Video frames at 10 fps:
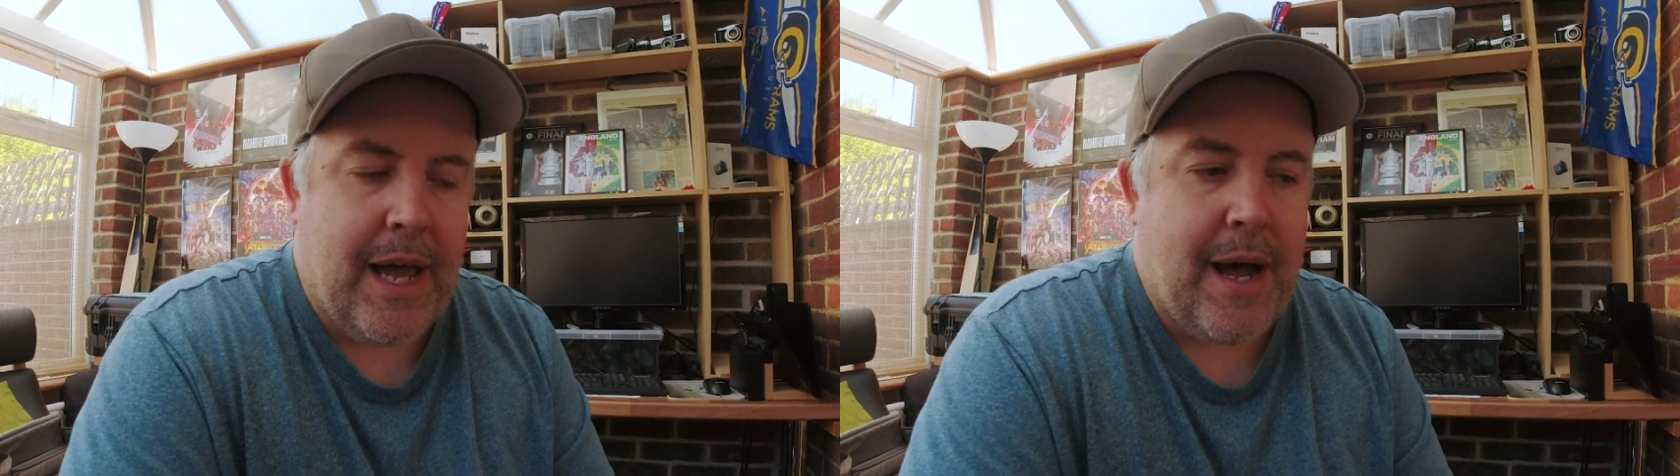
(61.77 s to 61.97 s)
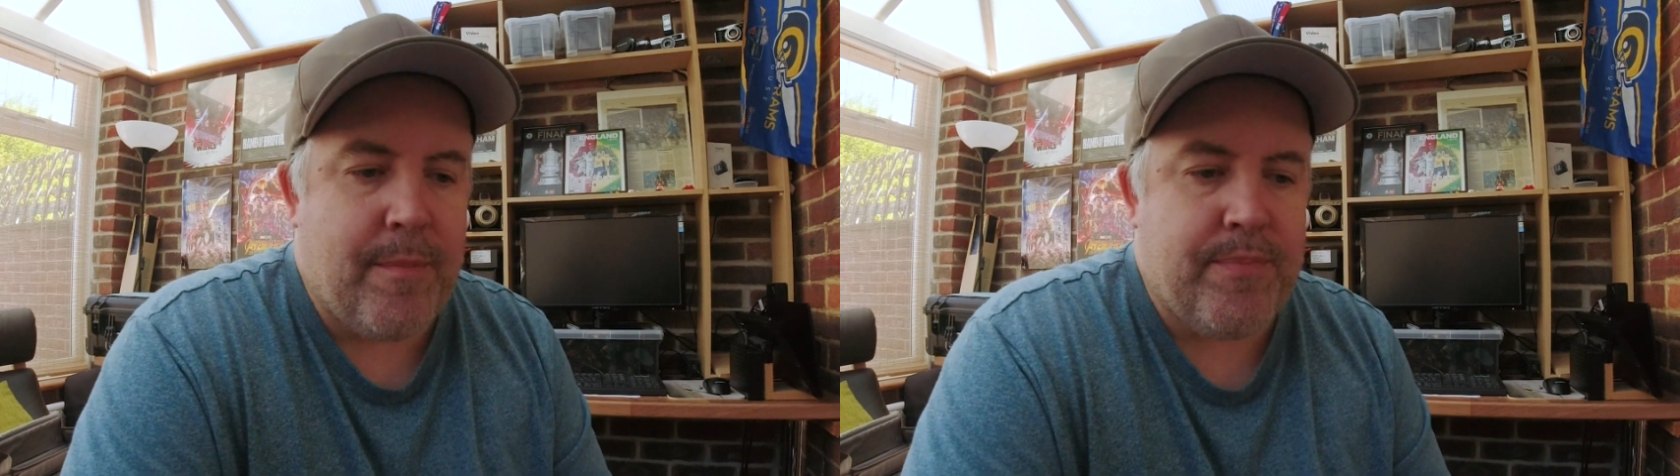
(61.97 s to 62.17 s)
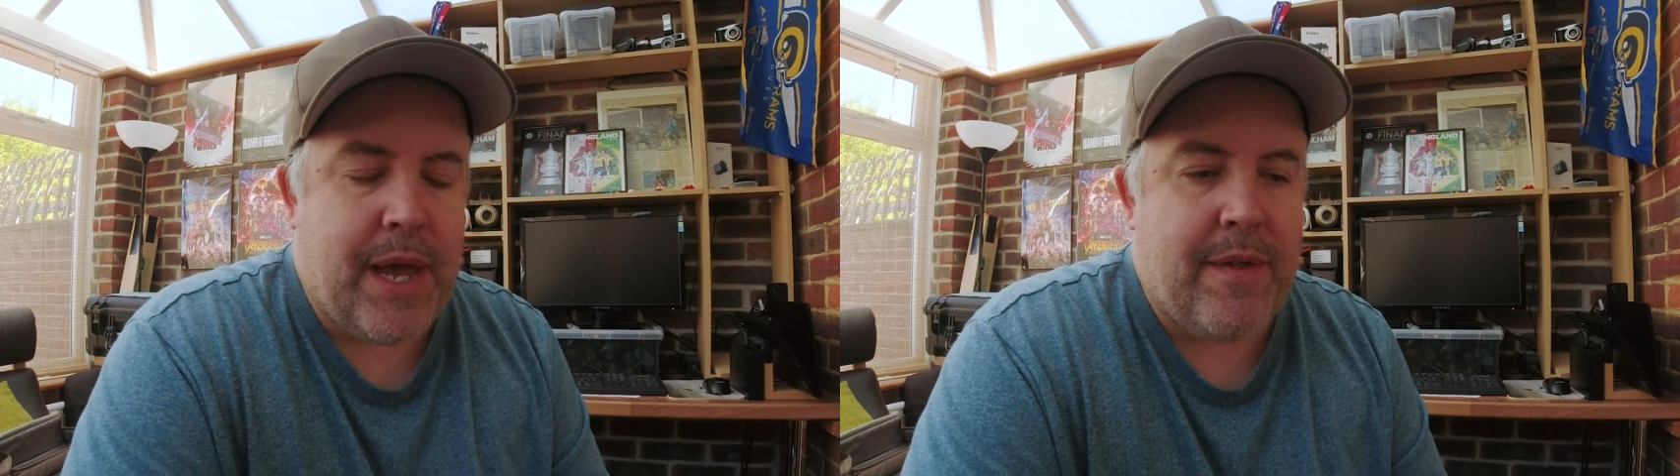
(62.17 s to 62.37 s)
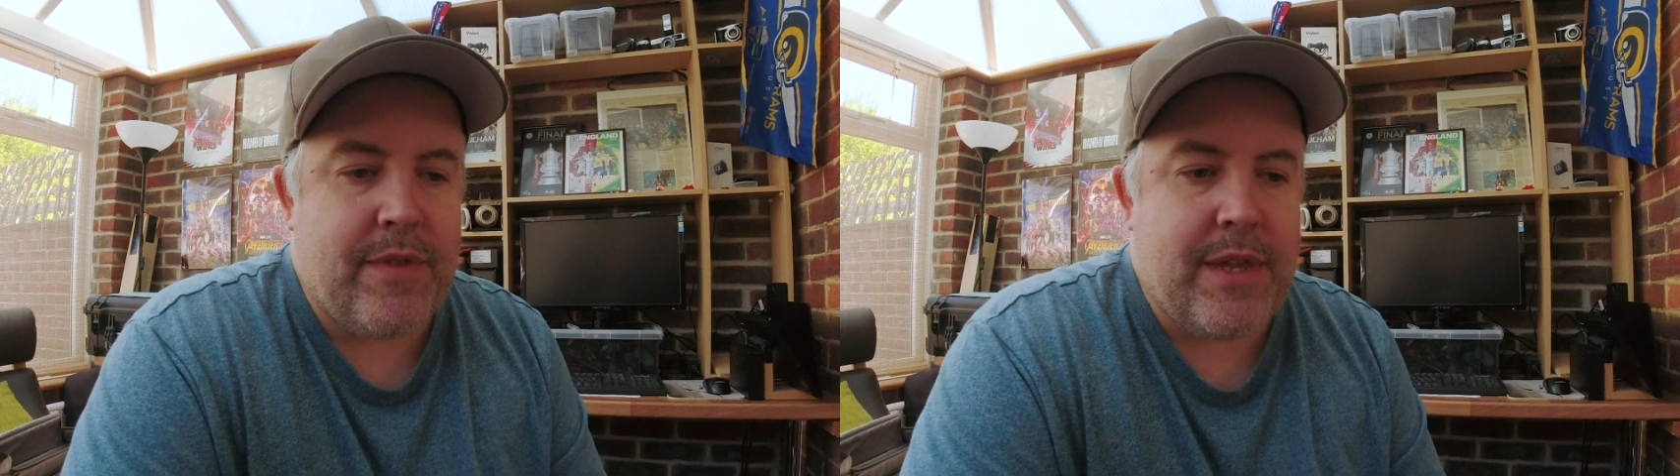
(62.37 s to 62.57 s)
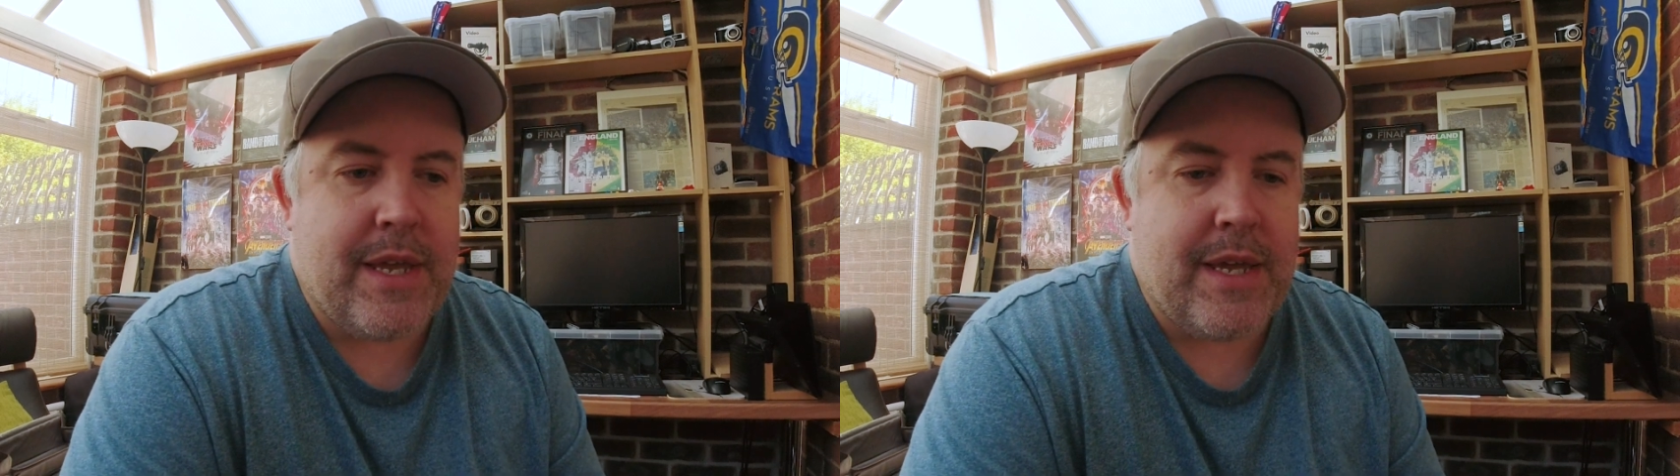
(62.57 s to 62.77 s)

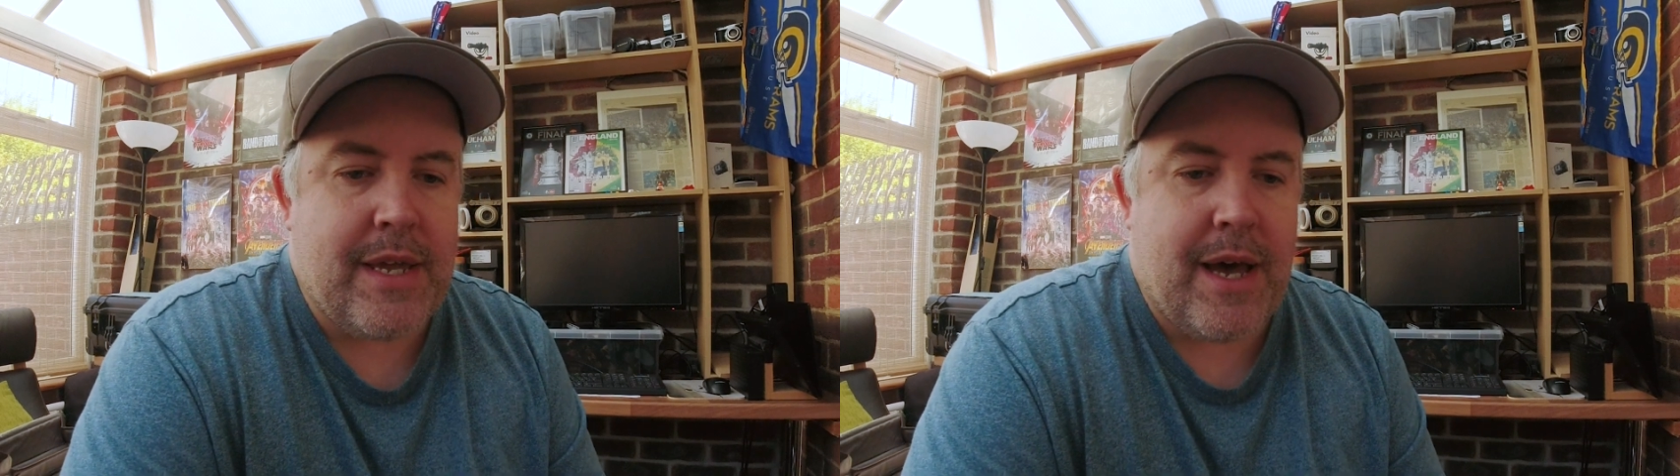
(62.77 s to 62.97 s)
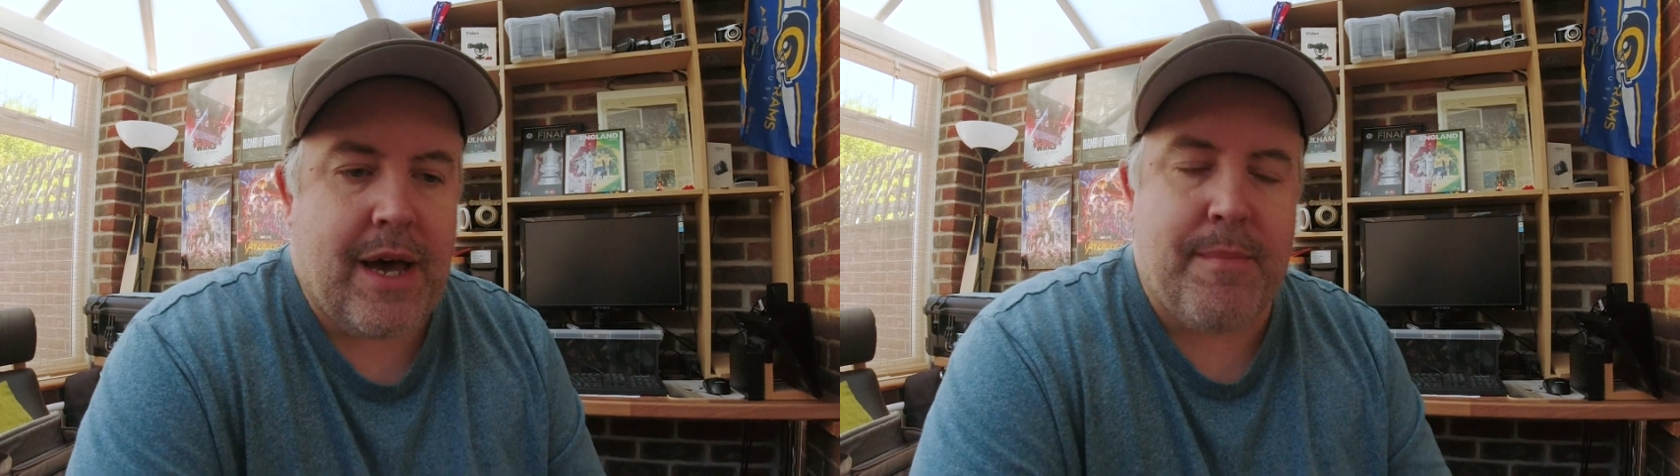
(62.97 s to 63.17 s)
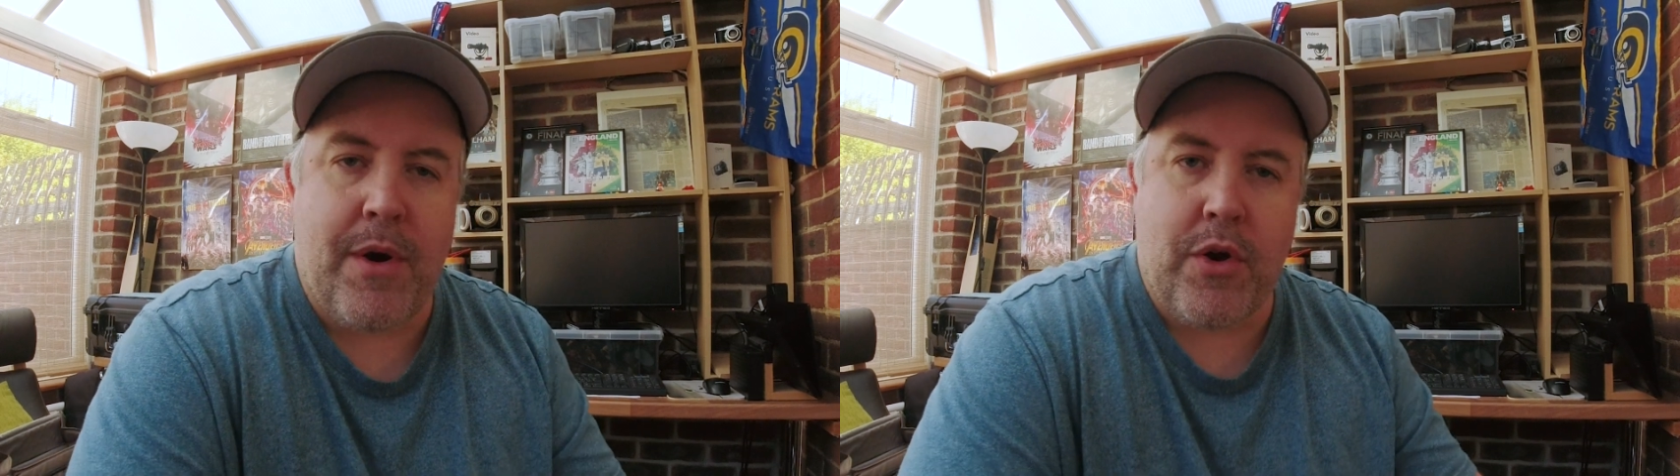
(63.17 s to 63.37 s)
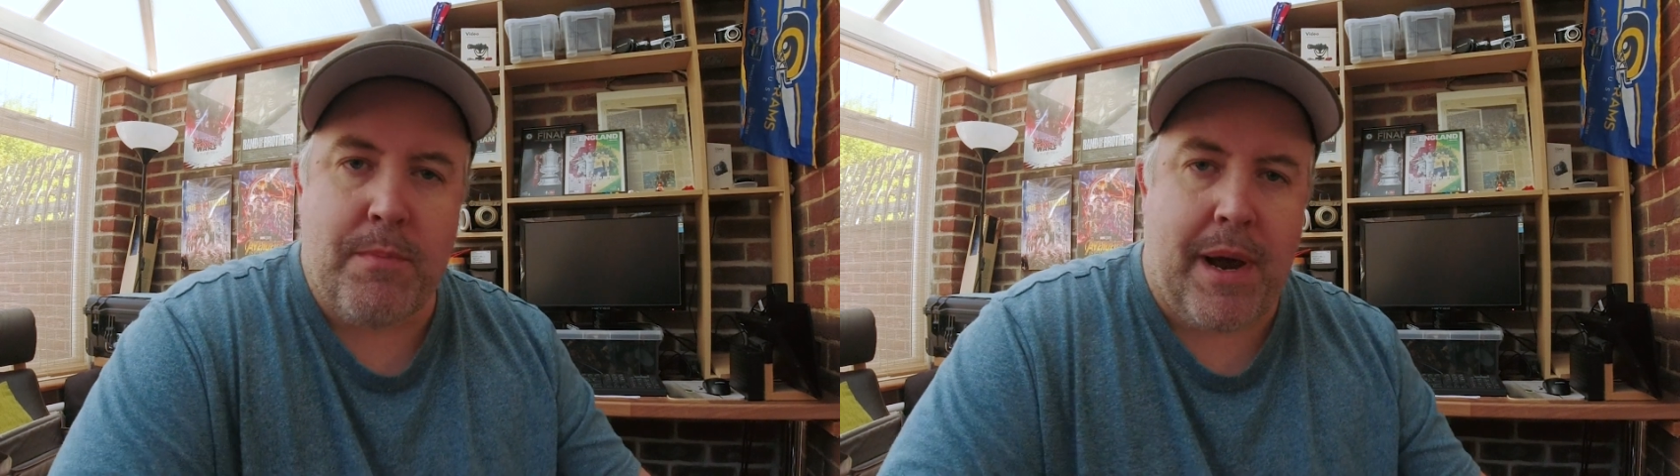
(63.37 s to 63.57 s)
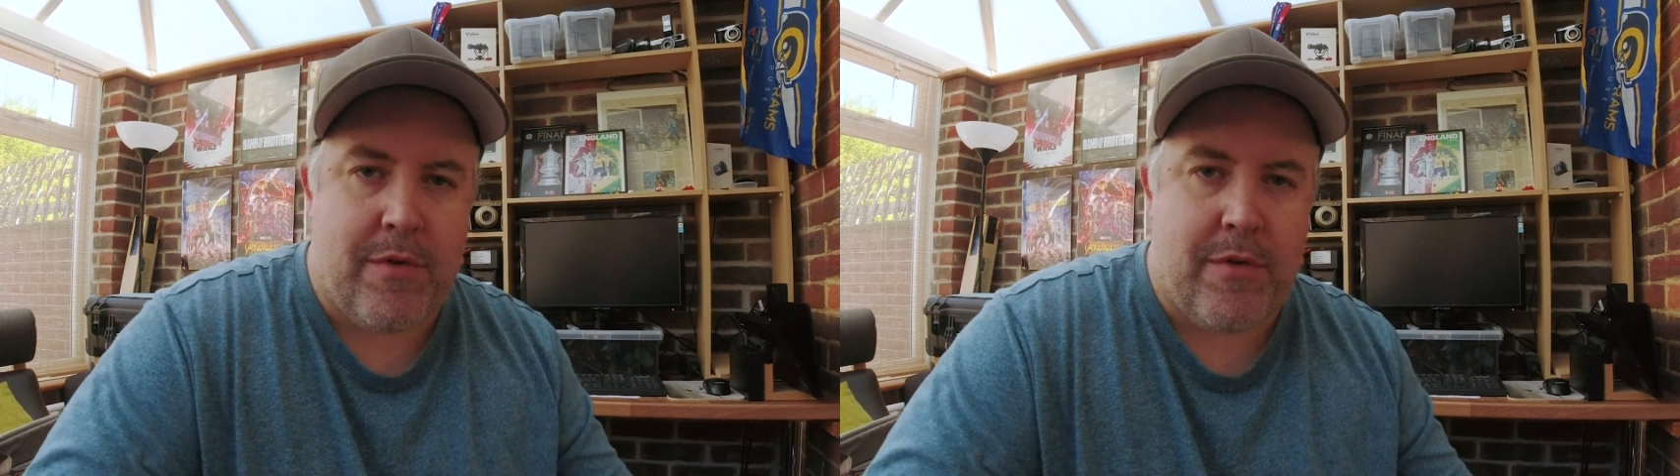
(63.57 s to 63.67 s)
And the American